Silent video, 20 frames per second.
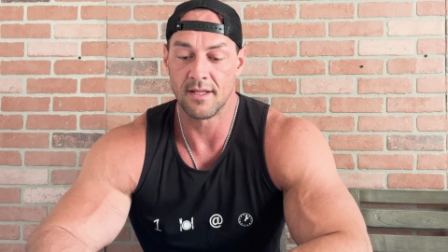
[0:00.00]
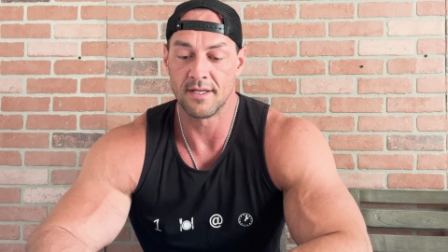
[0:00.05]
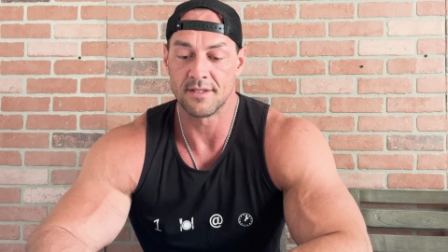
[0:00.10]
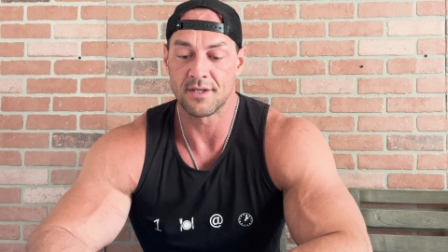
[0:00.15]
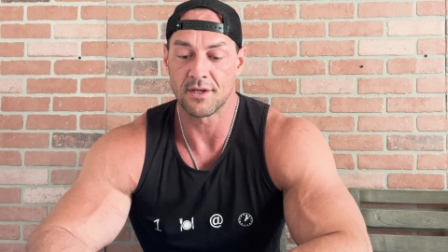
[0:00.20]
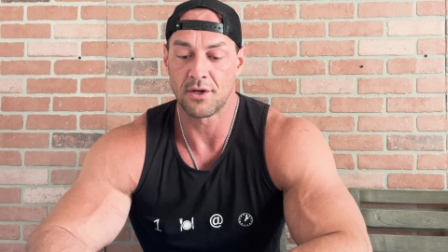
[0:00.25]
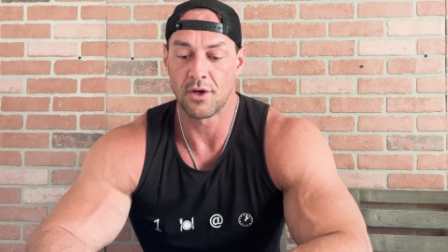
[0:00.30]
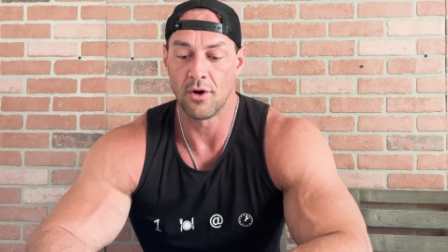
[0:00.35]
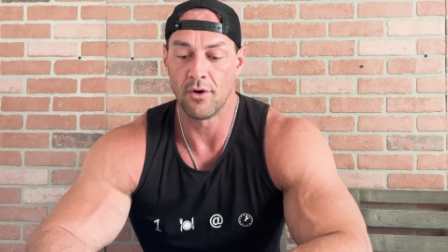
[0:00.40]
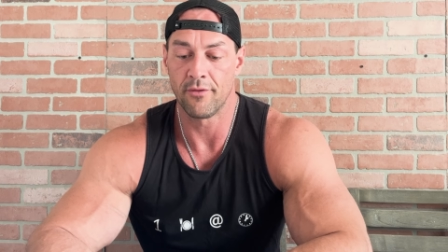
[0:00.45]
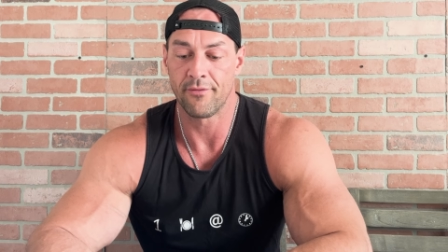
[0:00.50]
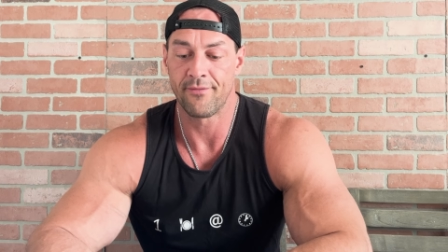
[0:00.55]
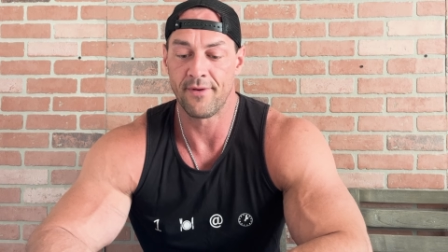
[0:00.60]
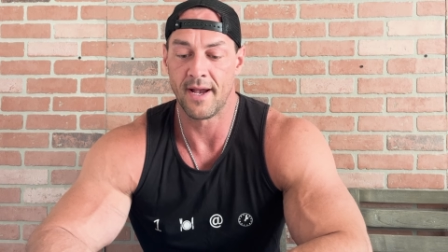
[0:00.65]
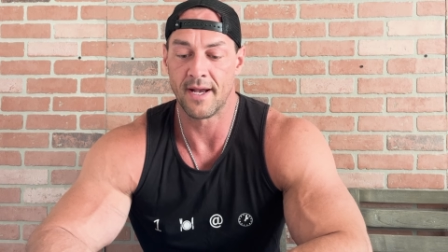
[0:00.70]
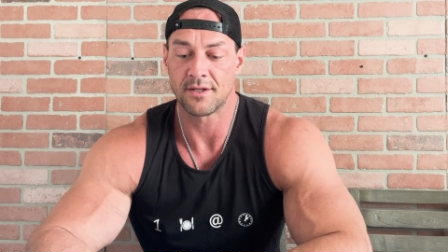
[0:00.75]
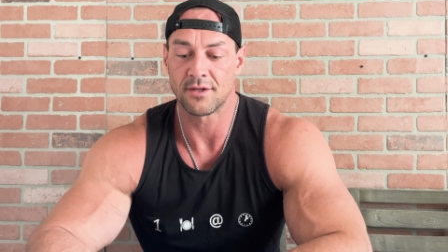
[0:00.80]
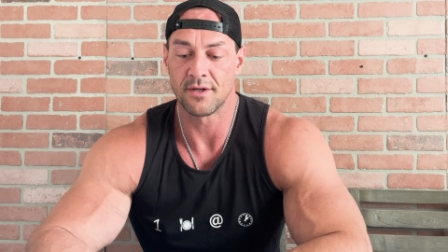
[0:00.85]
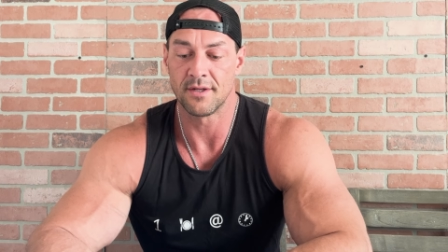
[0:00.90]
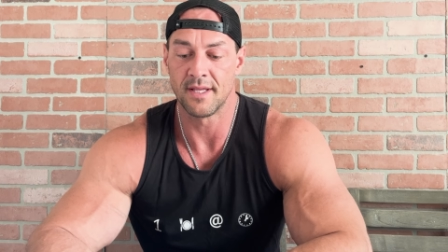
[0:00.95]
and it's a
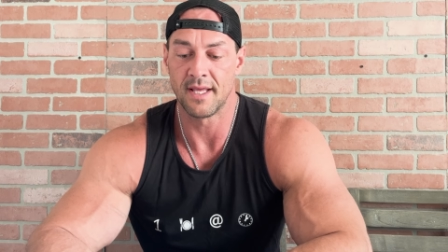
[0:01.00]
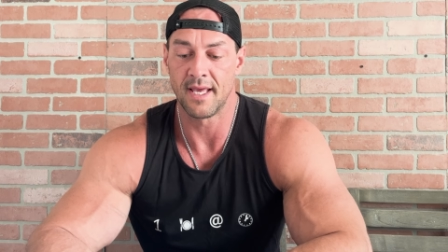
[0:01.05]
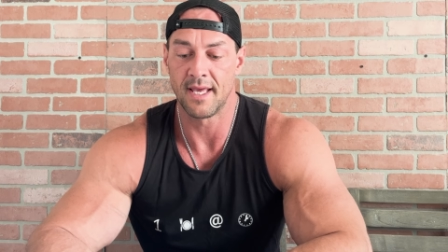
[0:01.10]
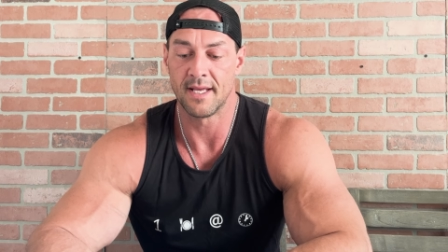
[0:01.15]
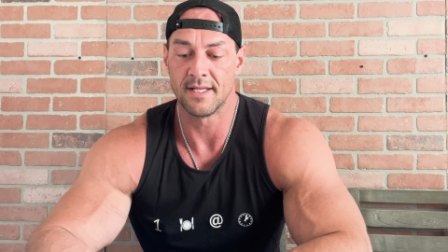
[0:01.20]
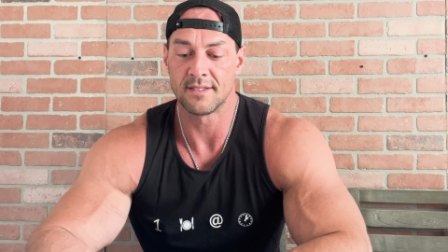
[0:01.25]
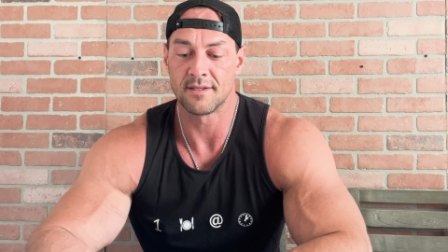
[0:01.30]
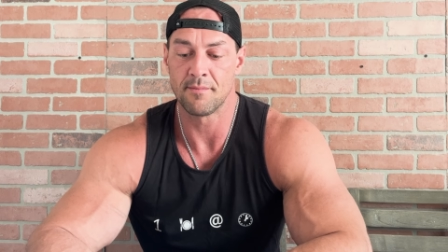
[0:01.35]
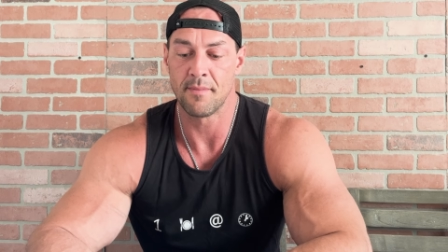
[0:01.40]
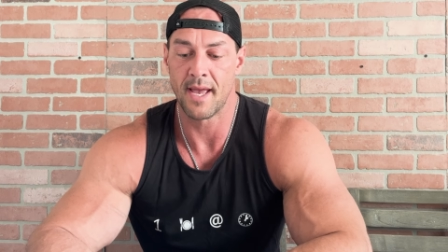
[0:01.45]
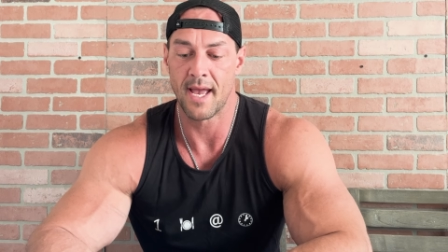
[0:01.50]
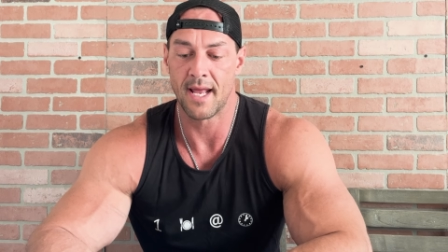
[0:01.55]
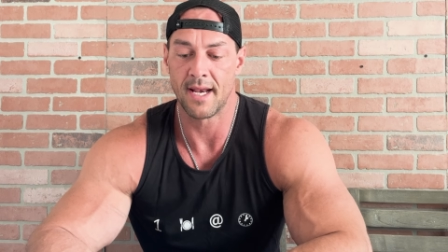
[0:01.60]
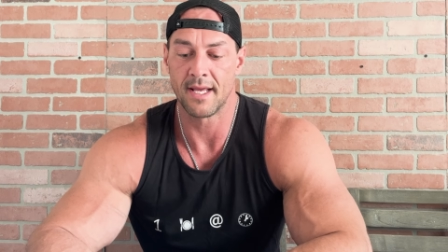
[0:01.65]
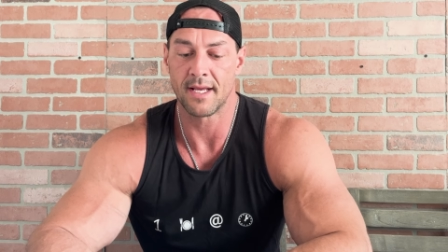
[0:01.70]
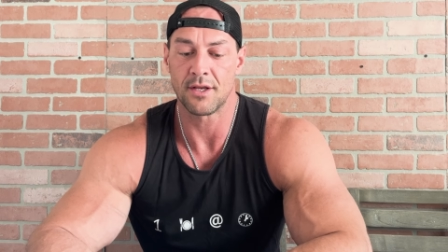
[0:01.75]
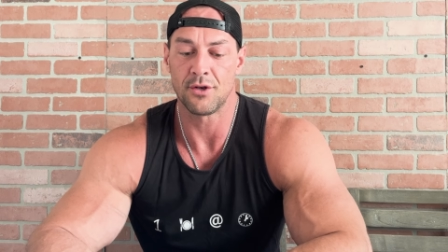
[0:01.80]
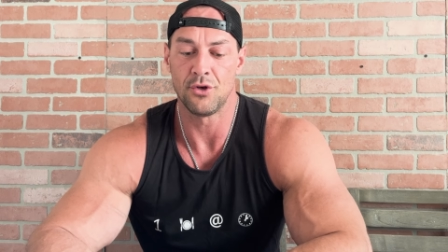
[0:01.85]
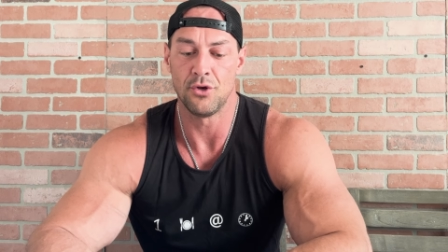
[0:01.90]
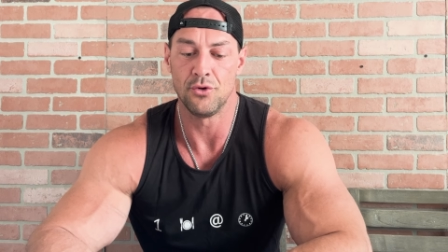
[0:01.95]
cofactor in the
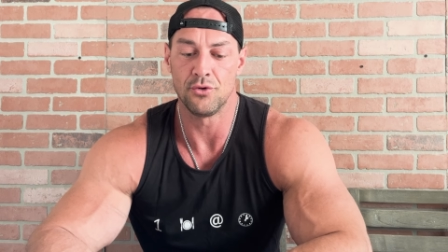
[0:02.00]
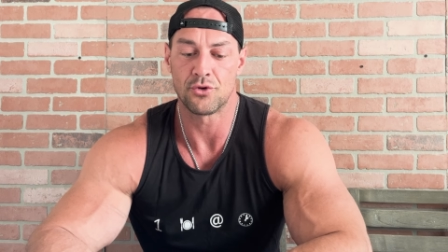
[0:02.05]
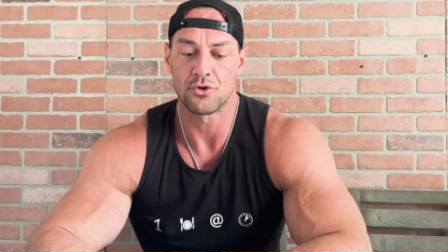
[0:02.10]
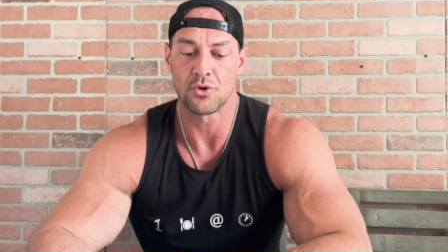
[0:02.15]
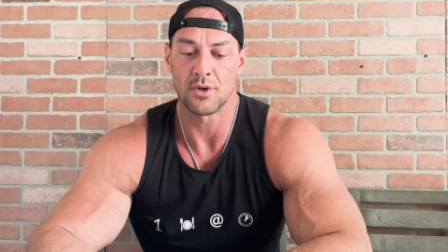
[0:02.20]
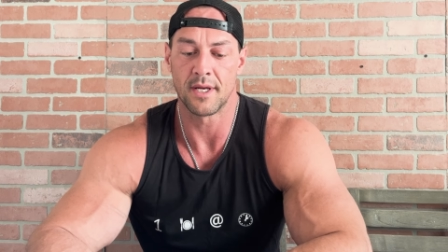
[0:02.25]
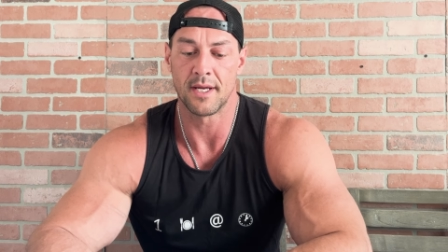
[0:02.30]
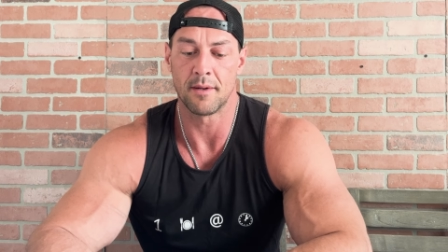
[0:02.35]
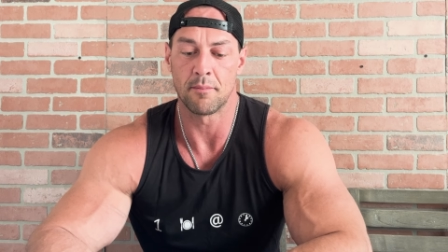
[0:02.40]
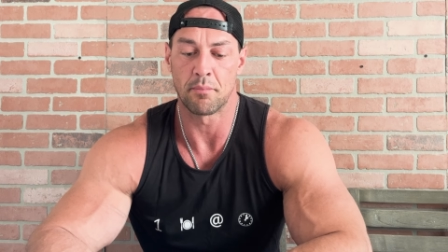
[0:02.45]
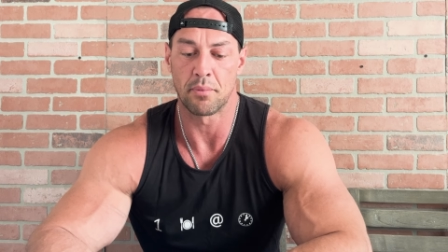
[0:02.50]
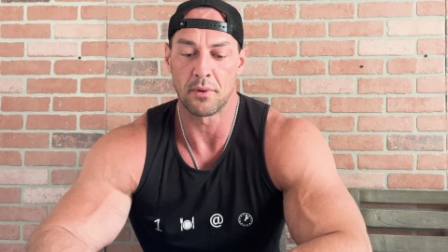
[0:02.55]
enzymatic nutrient